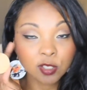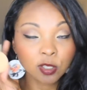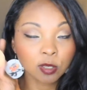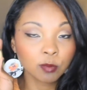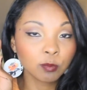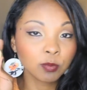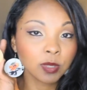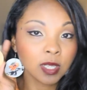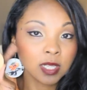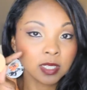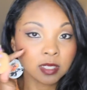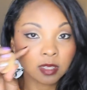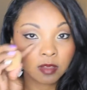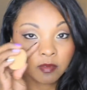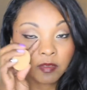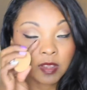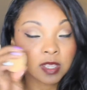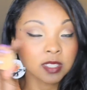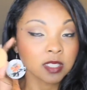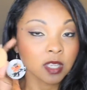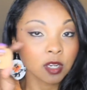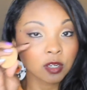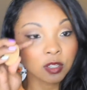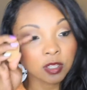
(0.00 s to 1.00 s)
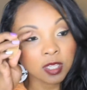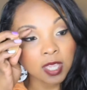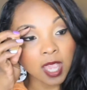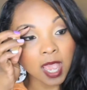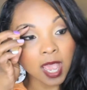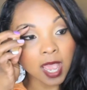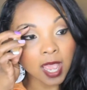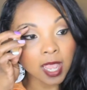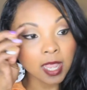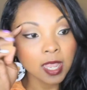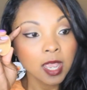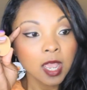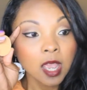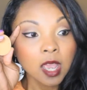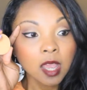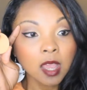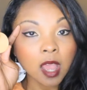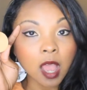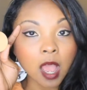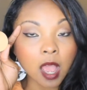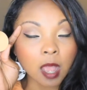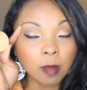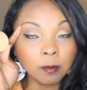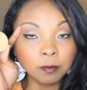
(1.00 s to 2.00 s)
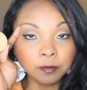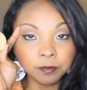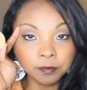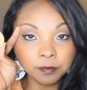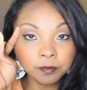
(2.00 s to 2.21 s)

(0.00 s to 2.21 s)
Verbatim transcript: certain planes of the face under the eye. Um,